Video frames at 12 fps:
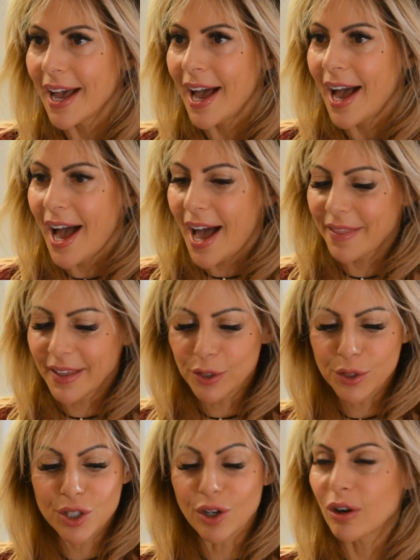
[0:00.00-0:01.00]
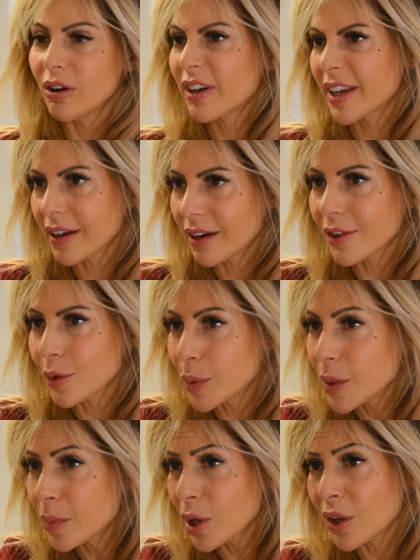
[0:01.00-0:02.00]
and then you start looking at other
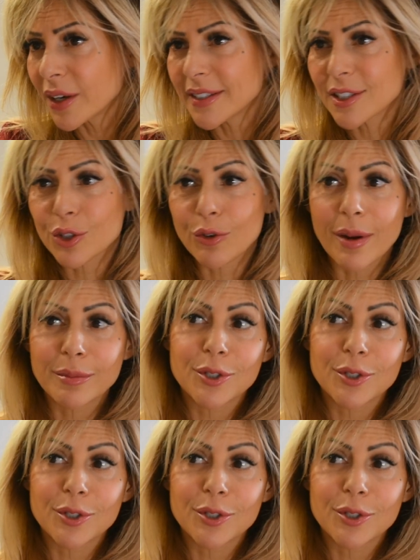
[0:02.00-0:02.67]
people on Instagram,